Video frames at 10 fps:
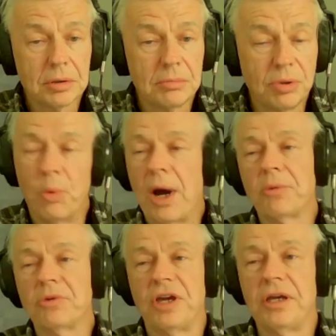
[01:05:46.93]
But why
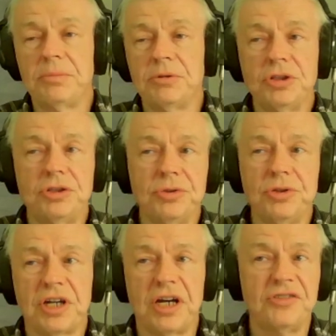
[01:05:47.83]
was I able to do the
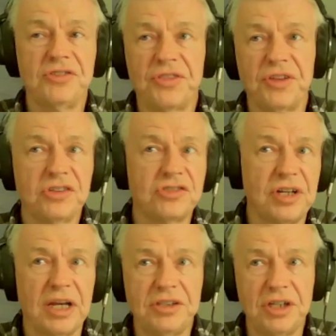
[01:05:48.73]
kinds of things that
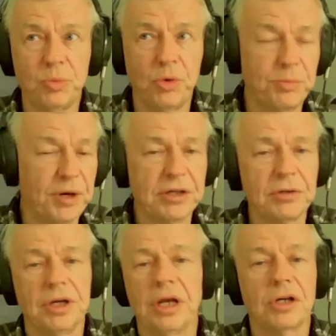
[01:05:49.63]
I did with my
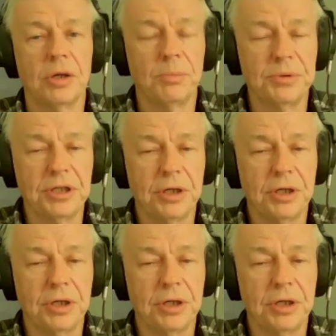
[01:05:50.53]
internet company?